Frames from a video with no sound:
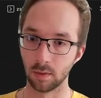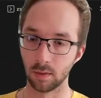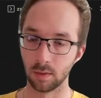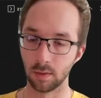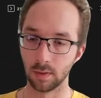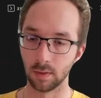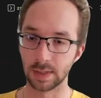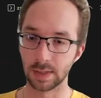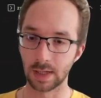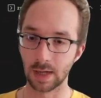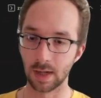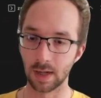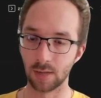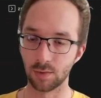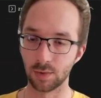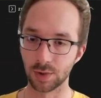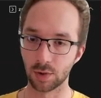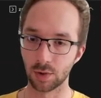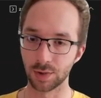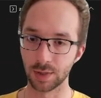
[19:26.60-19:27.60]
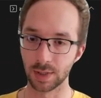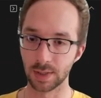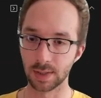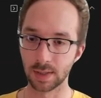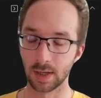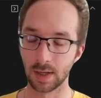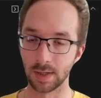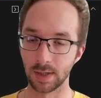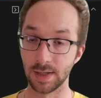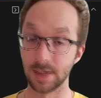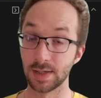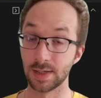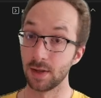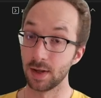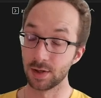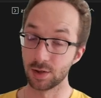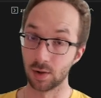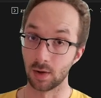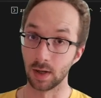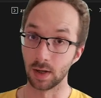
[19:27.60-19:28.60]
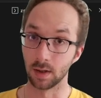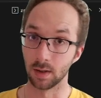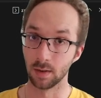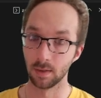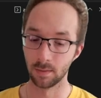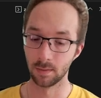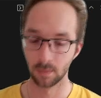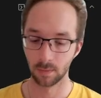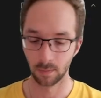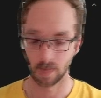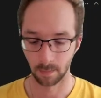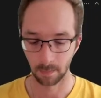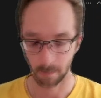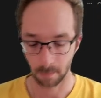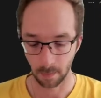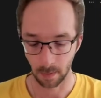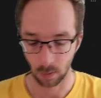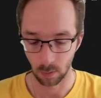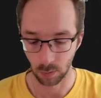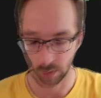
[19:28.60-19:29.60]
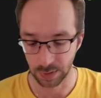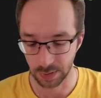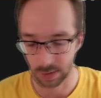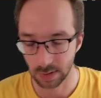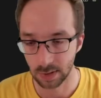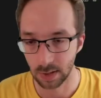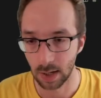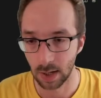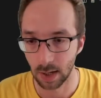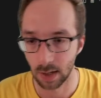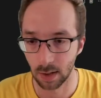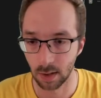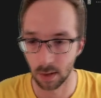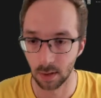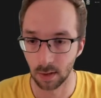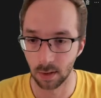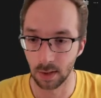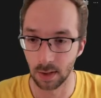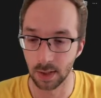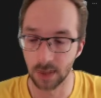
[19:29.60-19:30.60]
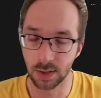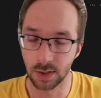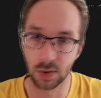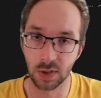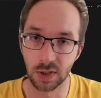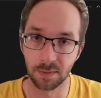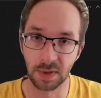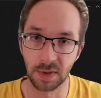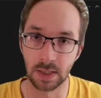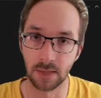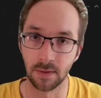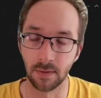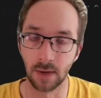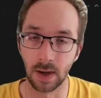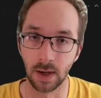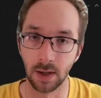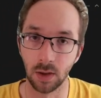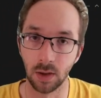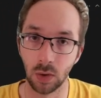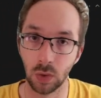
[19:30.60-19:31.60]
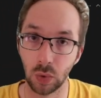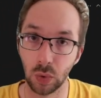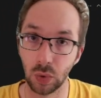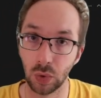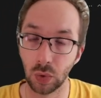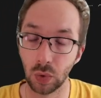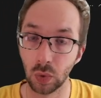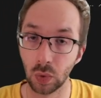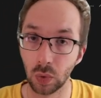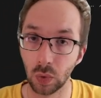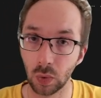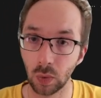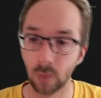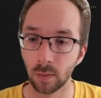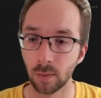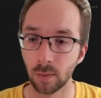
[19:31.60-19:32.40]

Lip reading: this client resources is a dictionary which needs to specify two